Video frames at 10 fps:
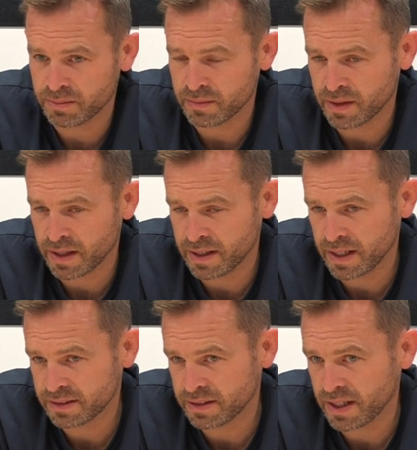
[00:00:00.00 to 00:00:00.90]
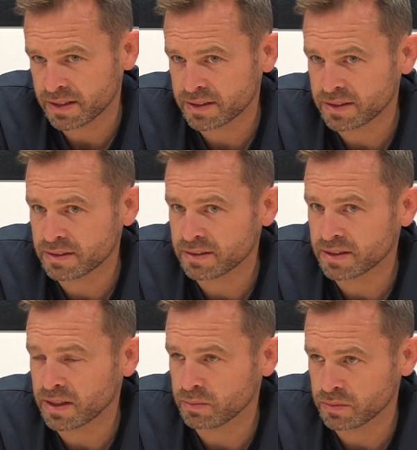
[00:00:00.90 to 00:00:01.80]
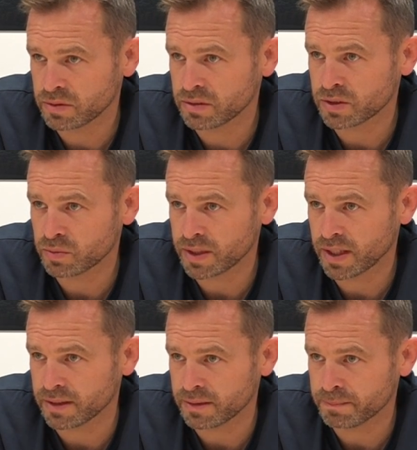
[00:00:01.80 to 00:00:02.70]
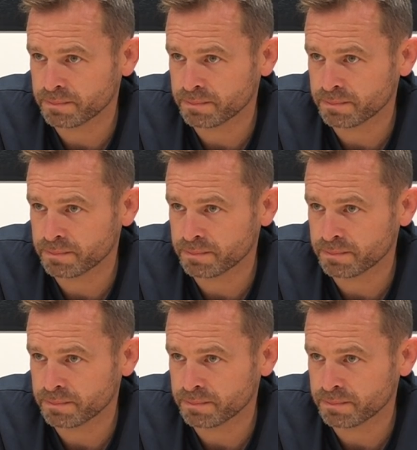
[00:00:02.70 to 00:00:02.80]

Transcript: That next test comes this weekend.